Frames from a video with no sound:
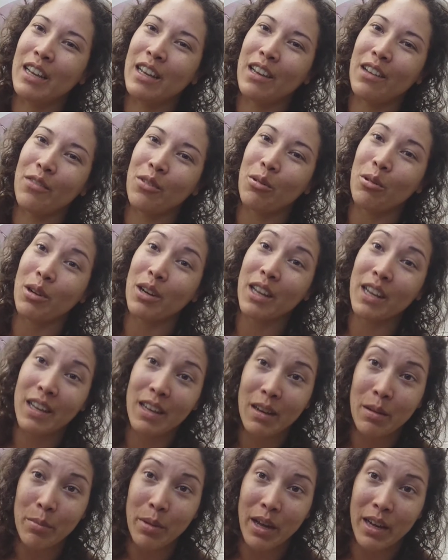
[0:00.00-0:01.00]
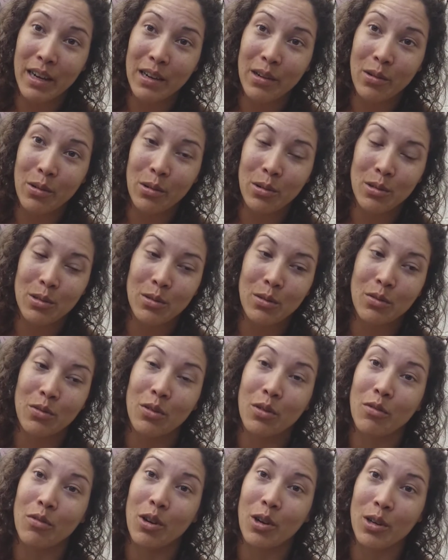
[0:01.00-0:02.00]
if you are taking a PADI course or if
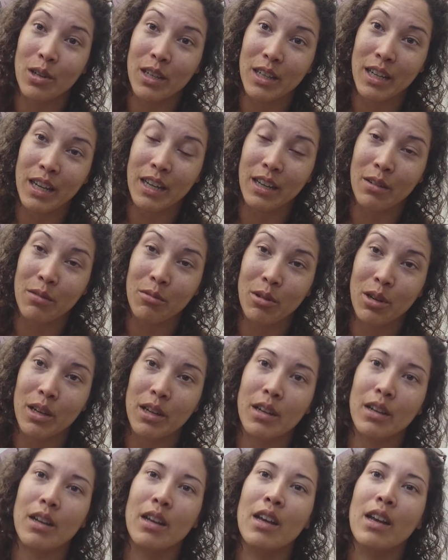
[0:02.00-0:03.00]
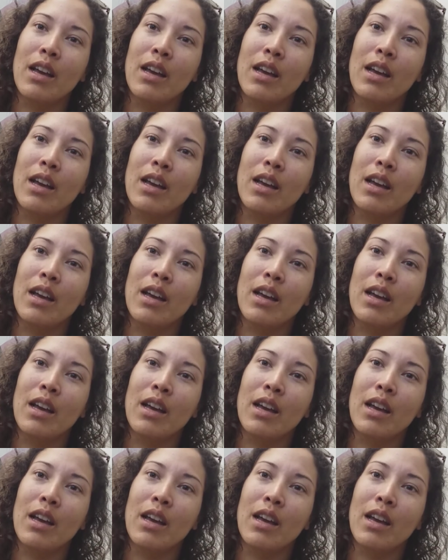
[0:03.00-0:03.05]
you've already taken one,